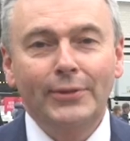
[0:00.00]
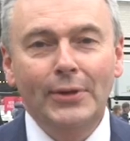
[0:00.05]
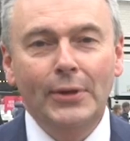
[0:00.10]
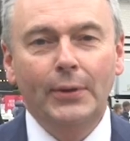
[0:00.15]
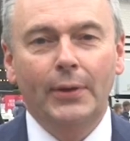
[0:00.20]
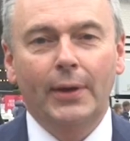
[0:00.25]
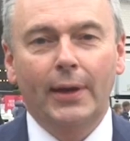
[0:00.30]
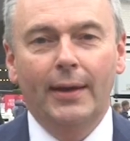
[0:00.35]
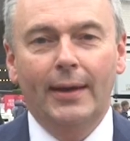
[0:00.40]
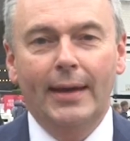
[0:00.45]

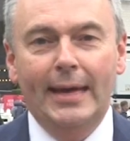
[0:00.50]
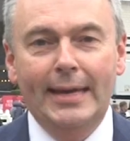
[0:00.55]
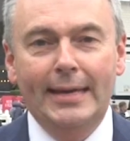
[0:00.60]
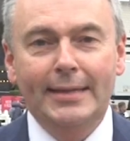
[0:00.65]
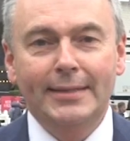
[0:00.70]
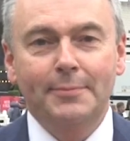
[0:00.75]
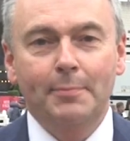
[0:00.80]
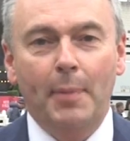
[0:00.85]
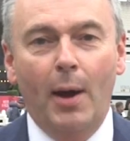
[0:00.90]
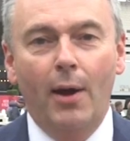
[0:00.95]
Snooker
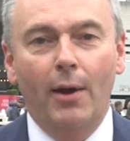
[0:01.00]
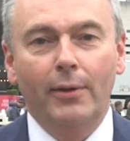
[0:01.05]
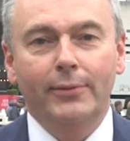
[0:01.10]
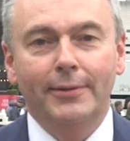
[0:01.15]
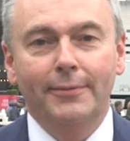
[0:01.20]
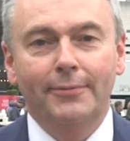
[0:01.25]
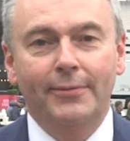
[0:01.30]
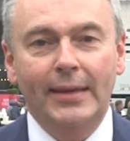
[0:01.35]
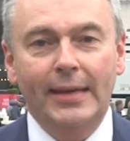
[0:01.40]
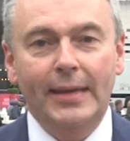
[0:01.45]
is part
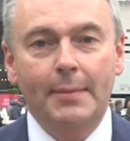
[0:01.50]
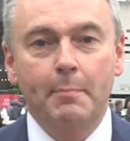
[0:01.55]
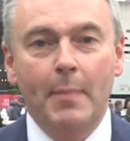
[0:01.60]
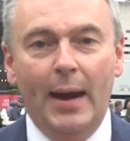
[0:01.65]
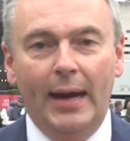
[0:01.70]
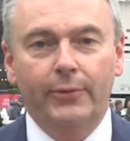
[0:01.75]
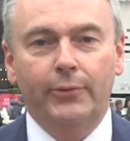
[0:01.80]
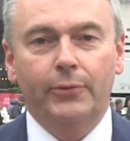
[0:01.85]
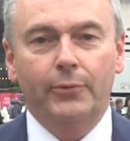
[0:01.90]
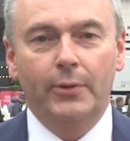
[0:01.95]
of the
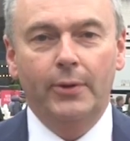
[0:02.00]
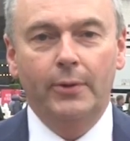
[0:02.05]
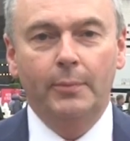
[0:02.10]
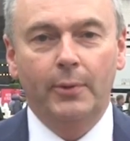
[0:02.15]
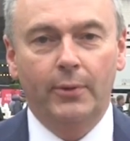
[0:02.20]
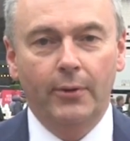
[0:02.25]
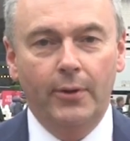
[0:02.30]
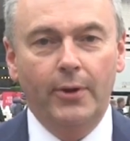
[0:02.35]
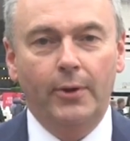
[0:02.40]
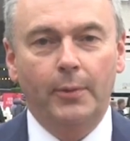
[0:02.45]

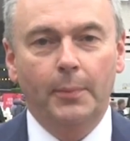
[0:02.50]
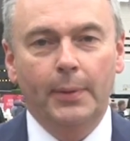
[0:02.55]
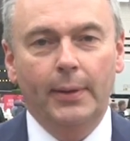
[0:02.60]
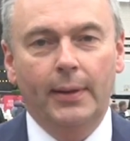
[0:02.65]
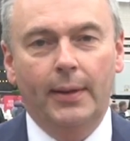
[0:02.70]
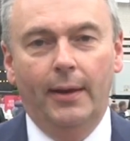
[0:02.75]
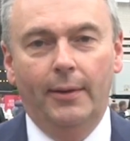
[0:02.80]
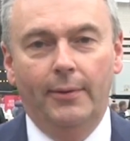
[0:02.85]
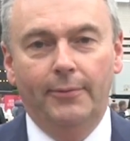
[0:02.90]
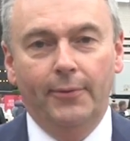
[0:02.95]
Matchroom group
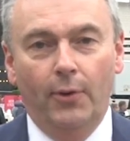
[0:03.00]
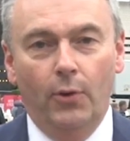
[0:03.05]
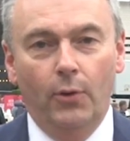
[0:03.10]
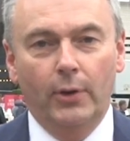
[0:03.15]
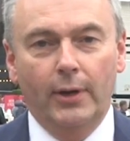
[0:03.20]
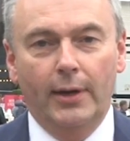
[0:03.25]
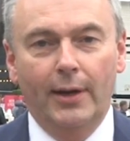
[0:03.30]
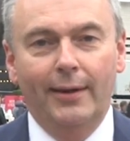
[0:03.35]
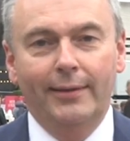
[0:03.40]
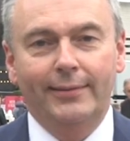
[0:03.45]
of
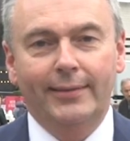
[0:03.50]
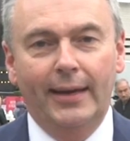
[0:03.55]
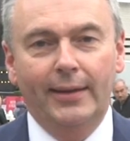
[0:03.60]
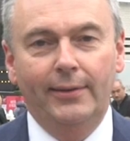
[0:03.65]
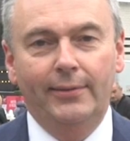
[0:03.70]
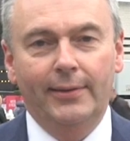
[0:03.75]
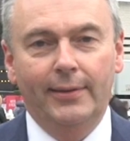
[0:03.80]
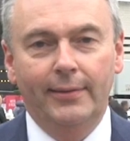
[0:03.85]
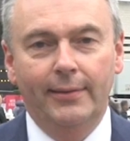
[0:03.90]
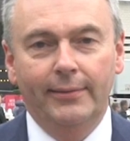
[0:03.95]

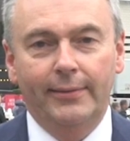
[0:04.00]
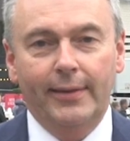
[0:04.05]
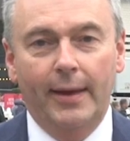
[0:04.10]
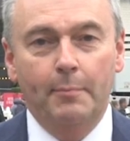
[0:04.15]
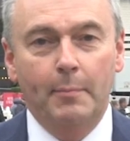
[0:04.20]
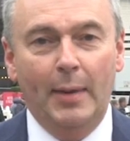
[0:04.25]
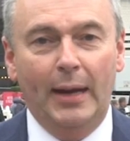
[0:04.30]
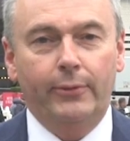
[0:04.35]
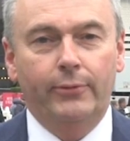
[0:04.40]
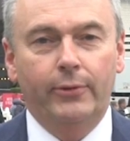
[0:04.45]
organisations,
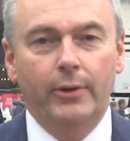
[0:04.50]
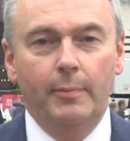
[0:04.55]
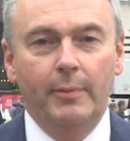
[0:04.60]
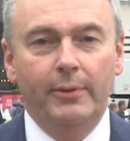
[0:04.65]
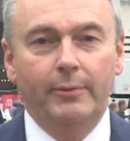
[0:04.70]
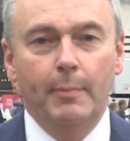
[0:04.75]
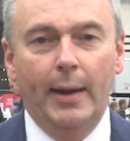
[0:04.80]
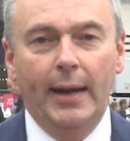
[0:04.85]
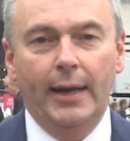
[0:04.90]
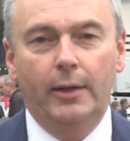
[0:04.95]
and Matchroom
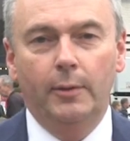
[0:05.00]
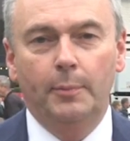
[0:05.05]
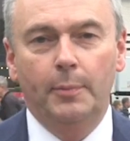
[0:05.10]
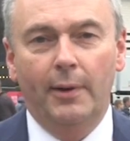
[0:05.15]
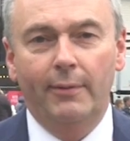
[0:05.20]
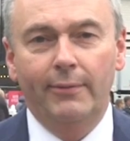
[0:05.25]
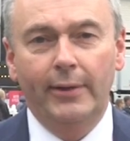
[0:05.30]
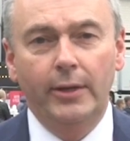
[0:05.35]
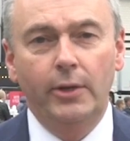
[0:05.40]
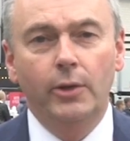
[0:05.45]
is made up
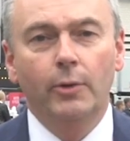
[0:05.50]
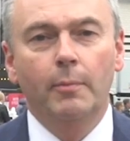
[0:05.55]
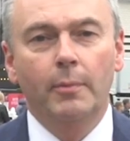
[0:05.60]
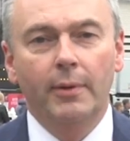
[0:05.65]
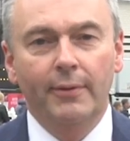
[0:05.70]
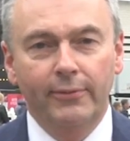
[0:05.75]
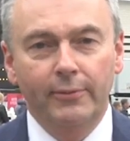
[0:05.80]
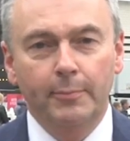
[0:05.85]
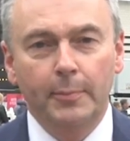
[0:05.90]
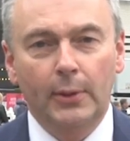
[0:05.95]
of a
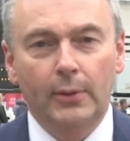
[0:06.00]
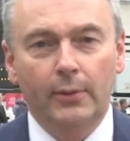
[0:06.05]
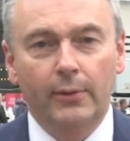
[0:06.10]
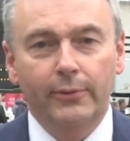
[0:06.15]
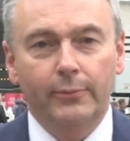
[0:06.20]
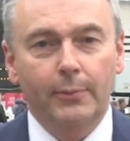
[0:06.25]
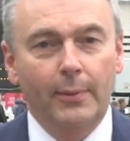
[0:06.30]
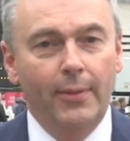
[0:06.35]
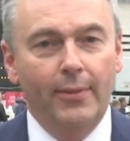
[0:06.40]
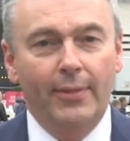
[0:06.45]
number of
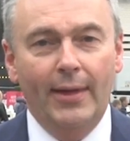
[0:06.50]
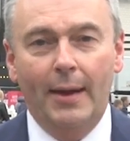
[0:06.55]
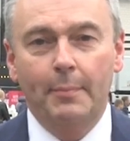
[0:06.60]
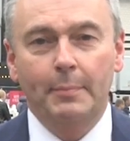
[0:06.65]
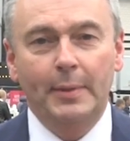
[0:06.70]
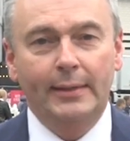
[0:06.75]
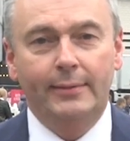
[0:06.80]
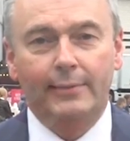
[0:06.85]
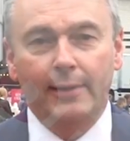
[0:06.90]
sports, whether that be